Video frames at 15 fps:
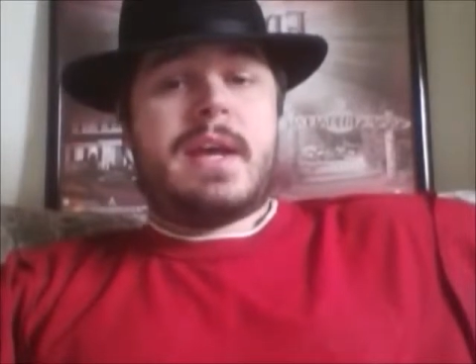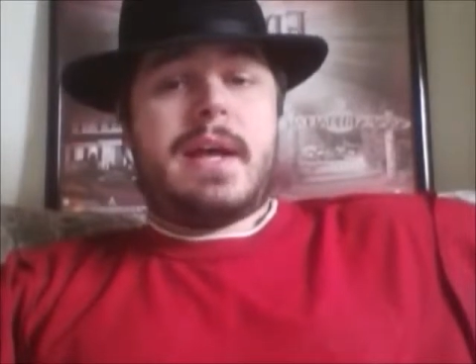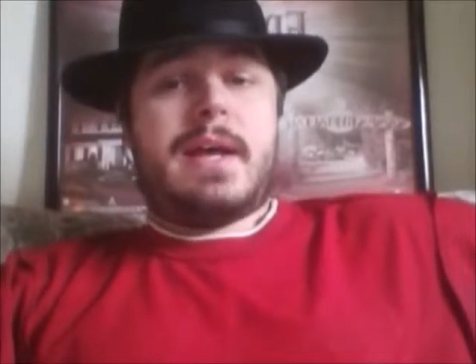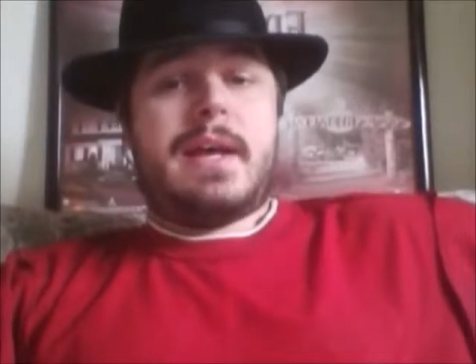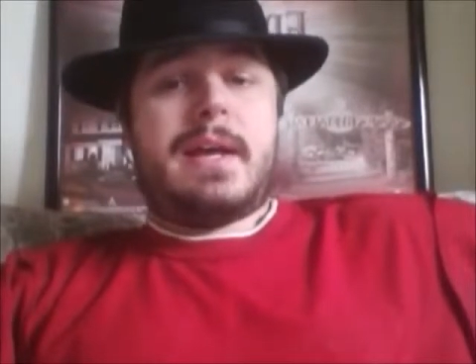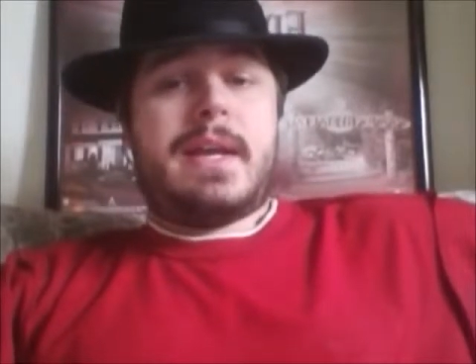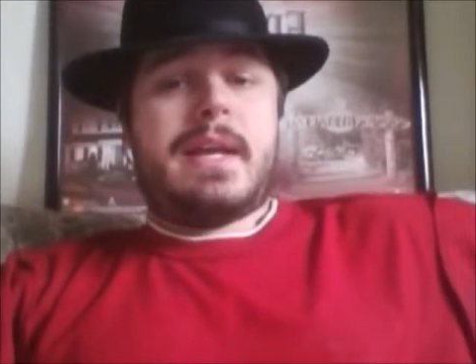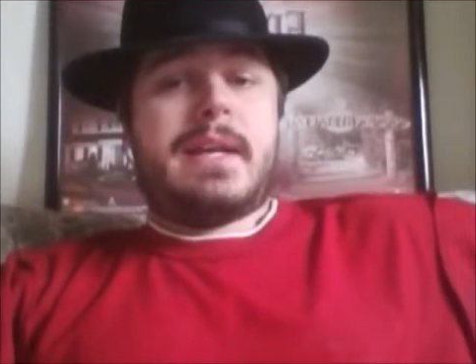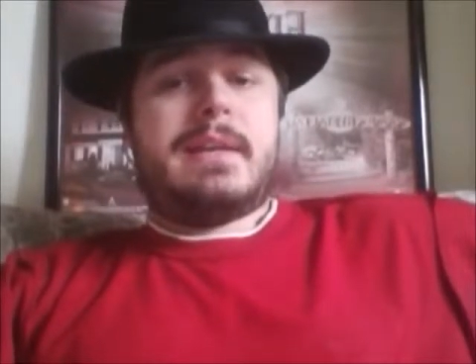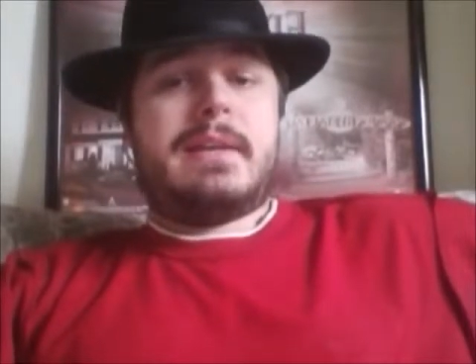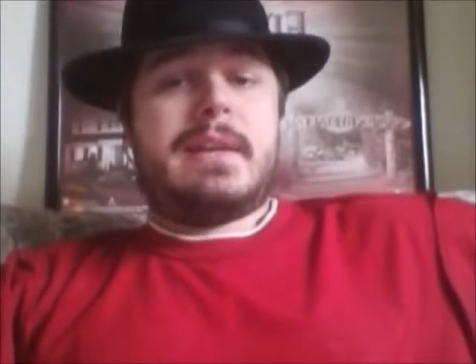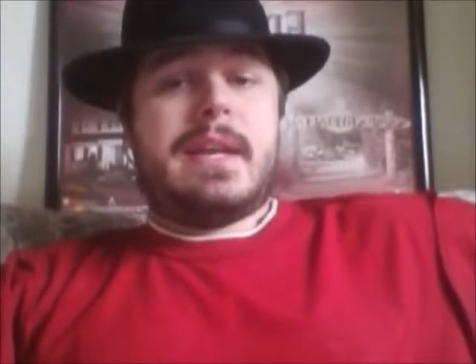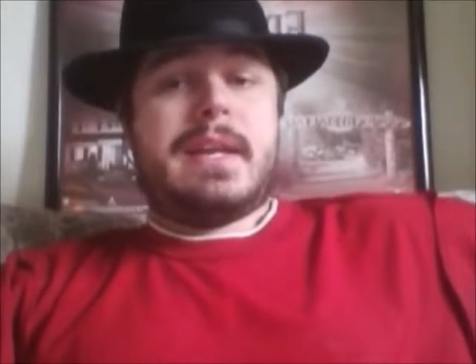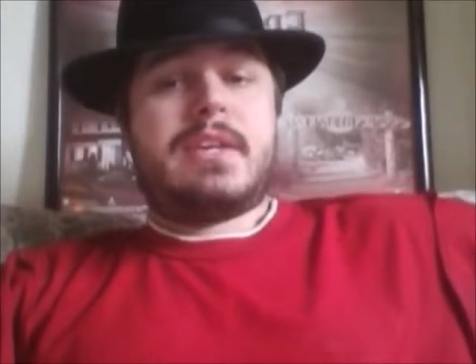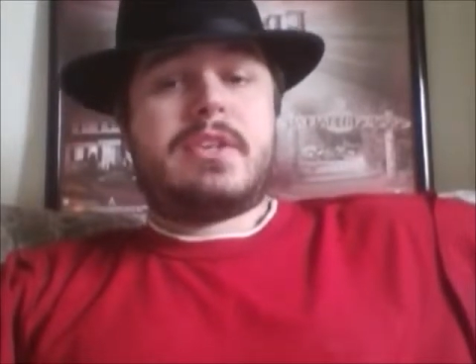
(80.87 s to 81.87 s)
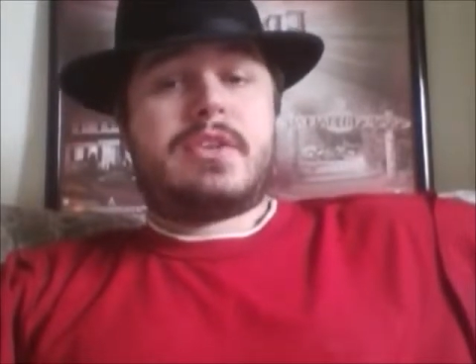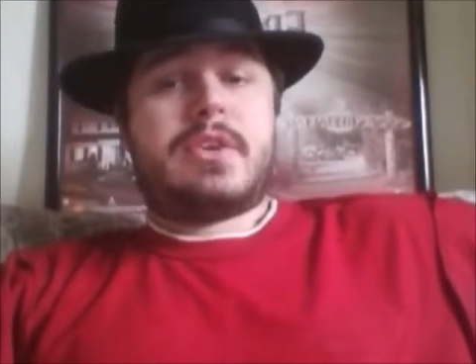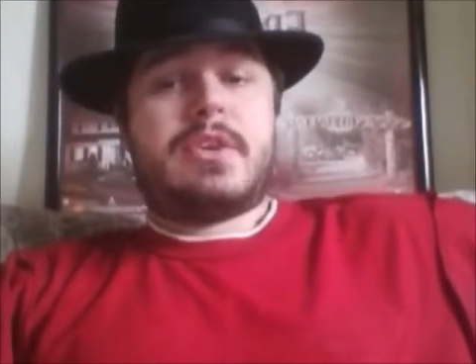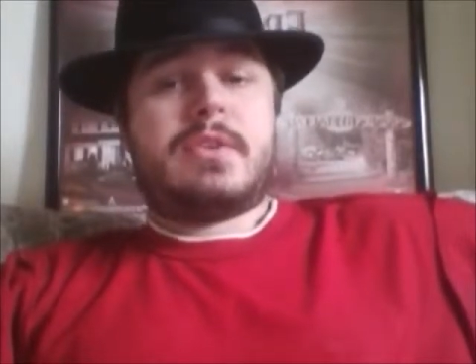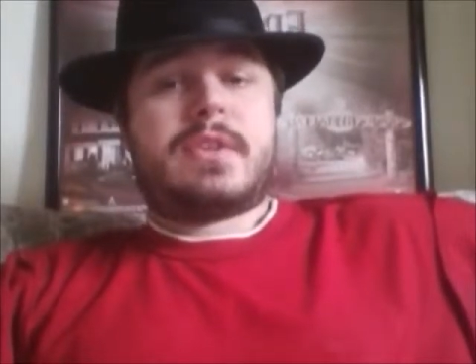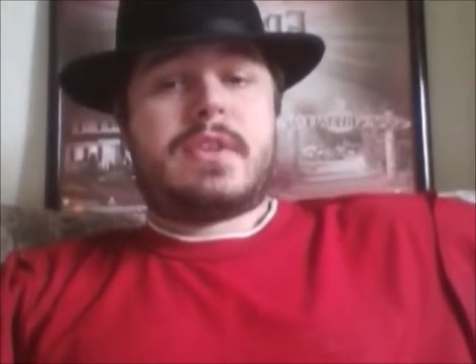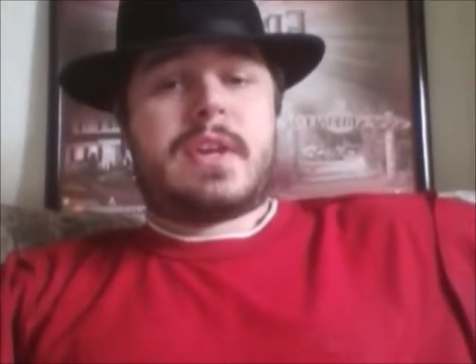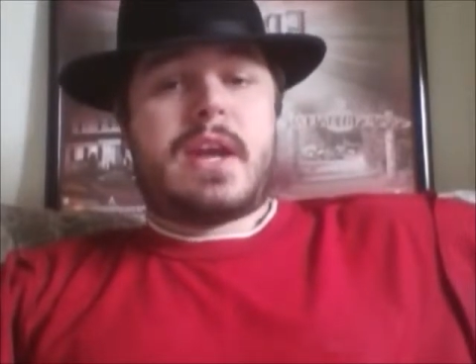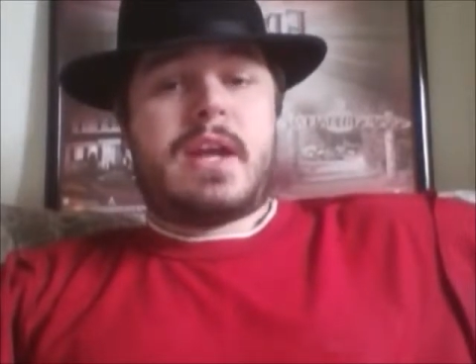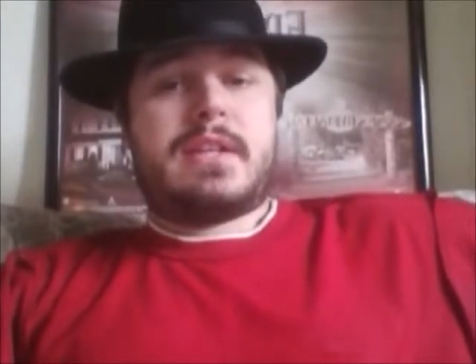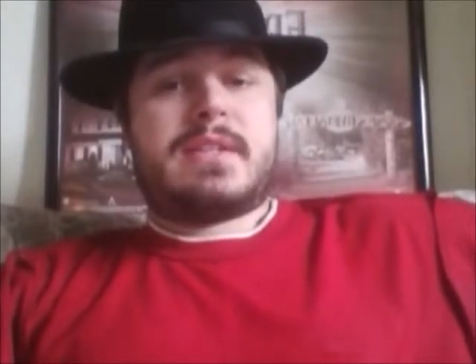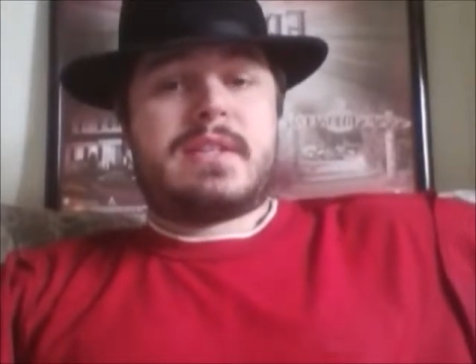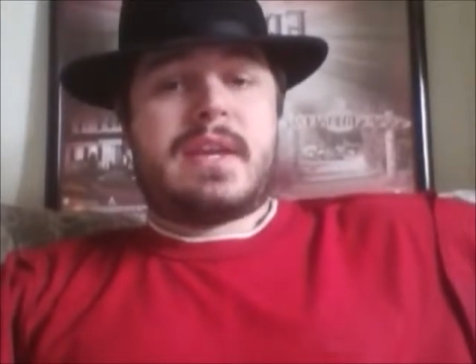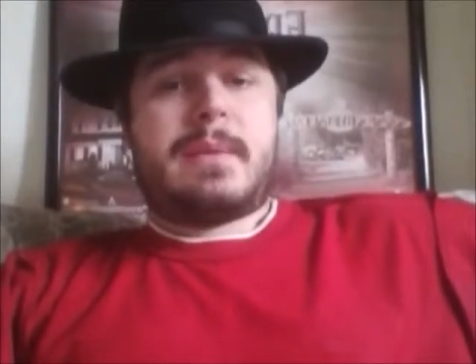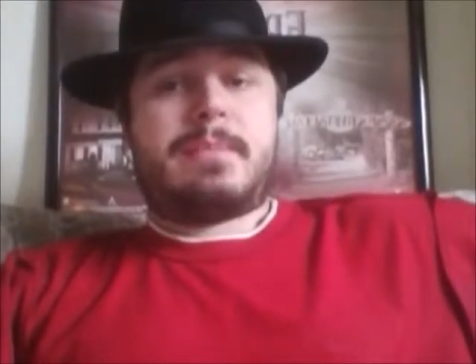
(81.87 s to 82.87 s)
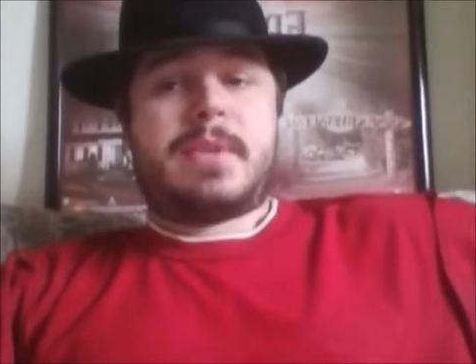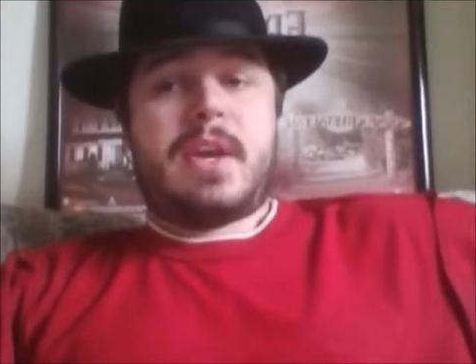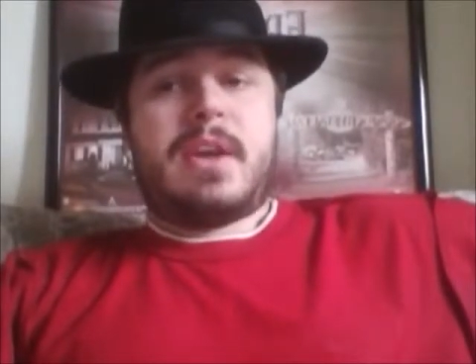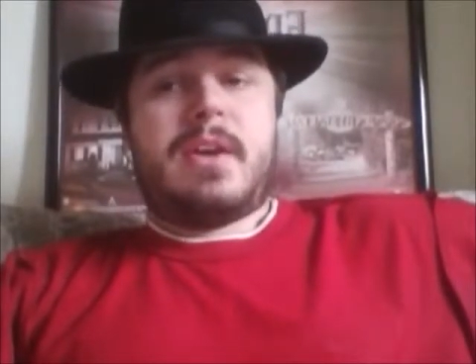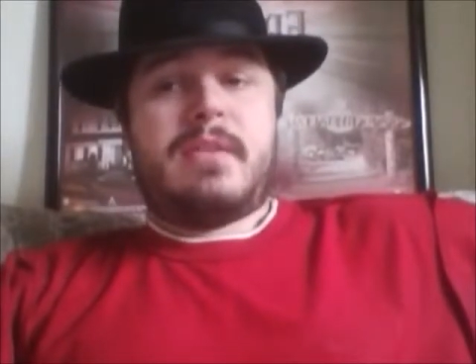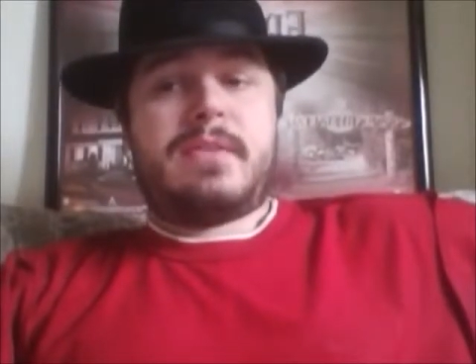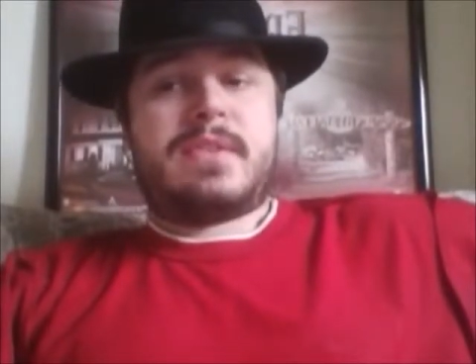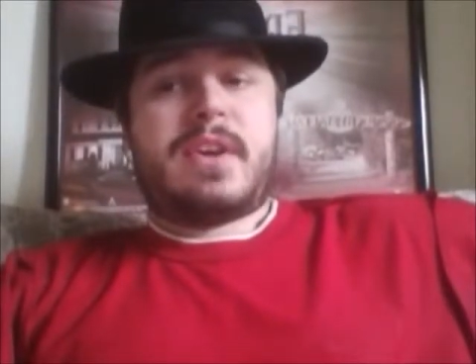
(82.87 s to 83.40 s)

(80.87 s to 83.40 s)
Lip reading: and it introduced the concept of